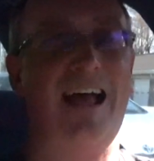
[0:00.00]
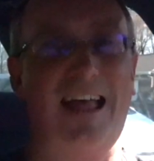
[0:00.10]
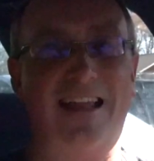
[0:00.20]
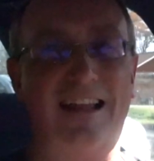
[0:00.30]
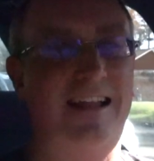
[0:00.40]

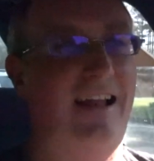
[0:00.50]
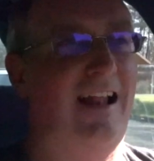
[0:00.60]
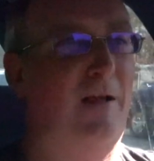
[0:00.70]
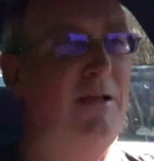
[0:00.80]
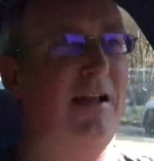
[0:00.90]
And
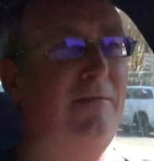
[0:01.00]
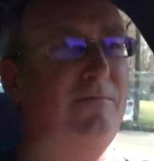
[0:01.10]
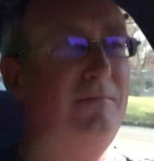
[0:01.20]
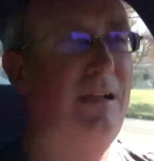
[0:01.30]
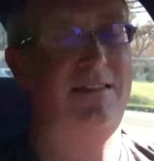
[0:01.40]
I mean,
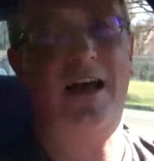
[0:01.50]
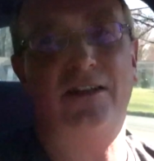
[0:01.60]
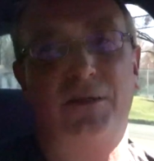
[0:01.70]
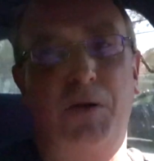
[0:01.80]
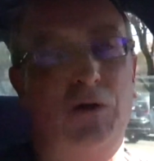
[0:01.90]
it's kind
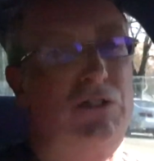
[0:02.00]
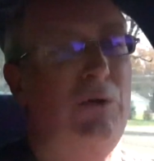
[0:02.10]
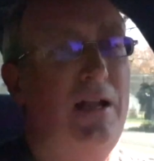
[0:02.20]
of supposed to.